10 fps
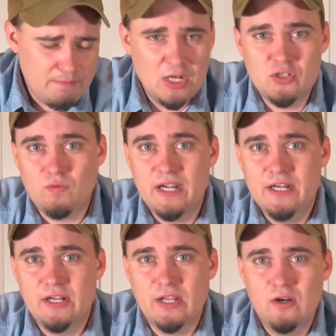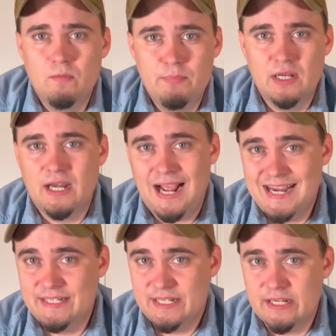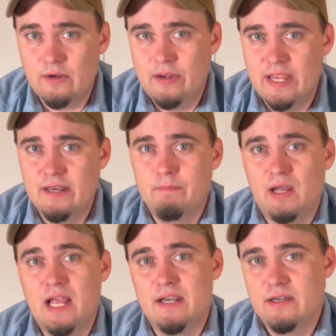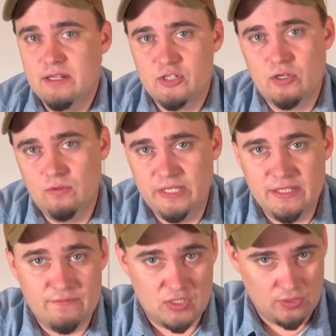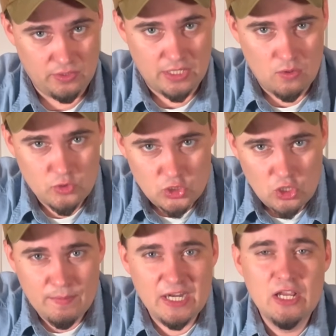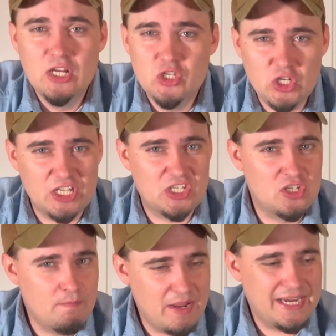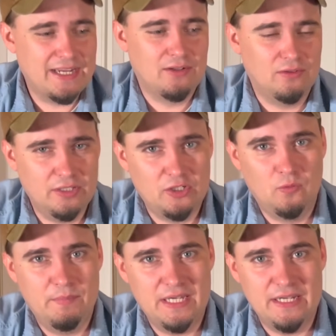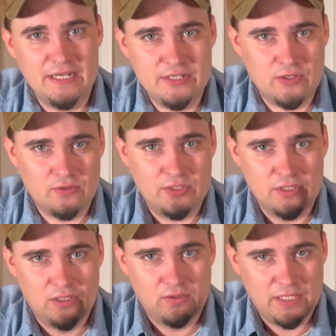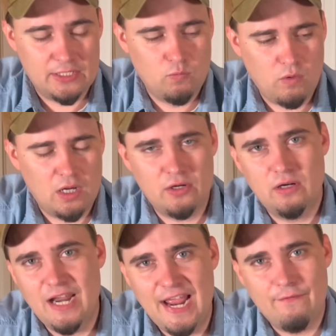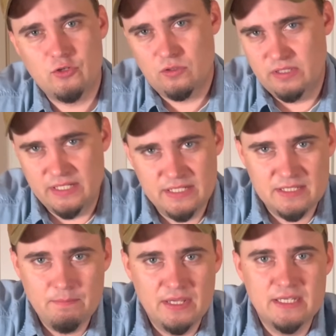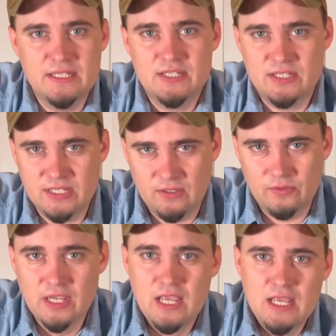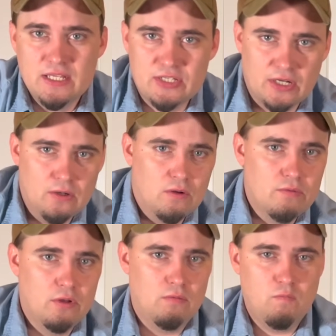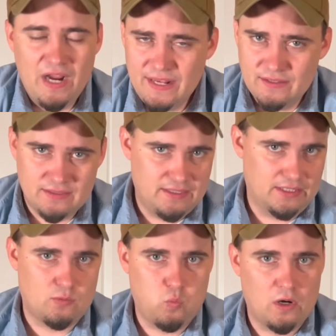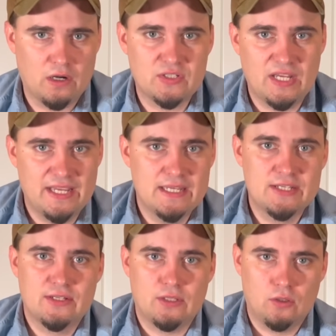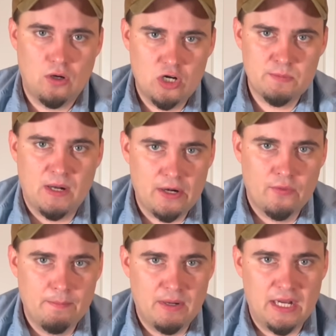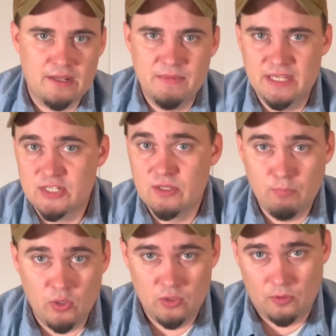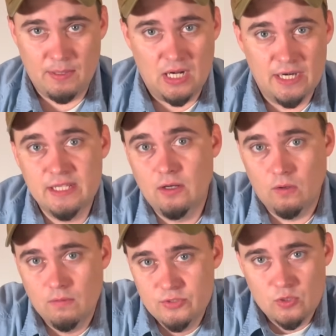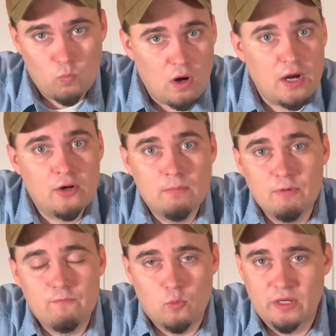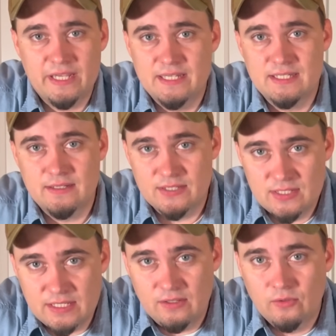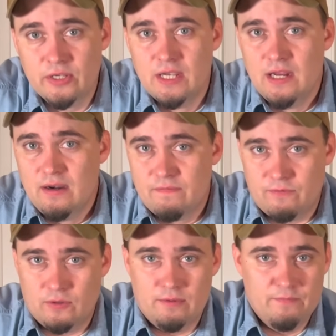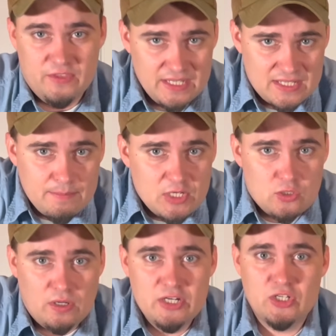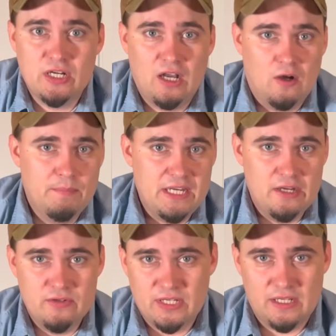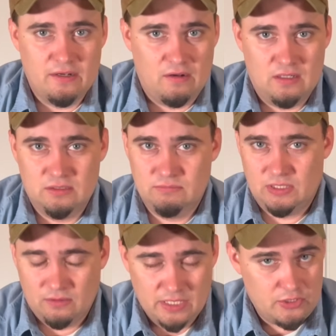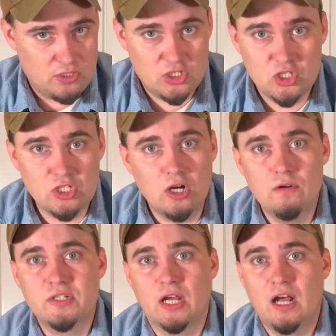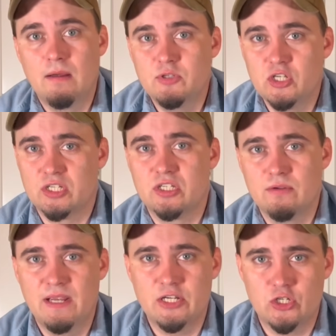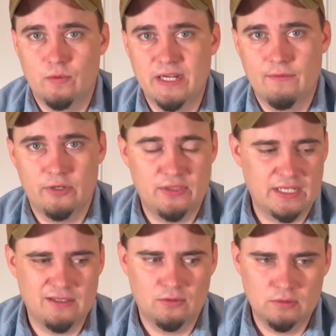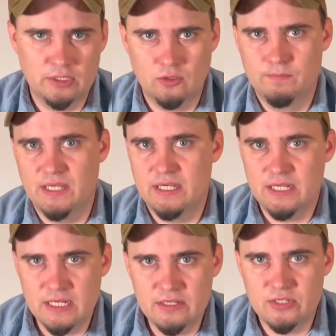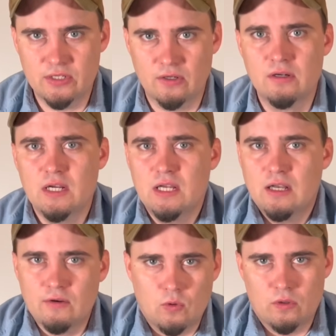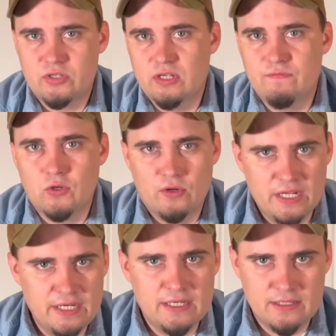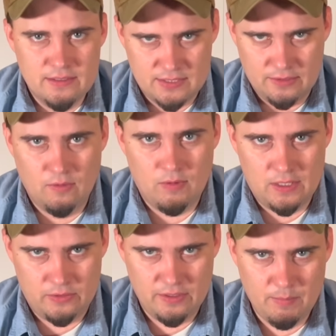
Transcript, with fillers: much ready to go, but I did go ahead and buy an additional length of silicone tubing just to make it a little bit easier to collect water after it has been distilled. So the way that this works is that the large pot on the bottom is the boiler pot. It holds the water before it gets distilled. For this demonstration, I'll be using it on an electric stove top just to make showing everything a little bit easier. Of course, if you're needing to distill water in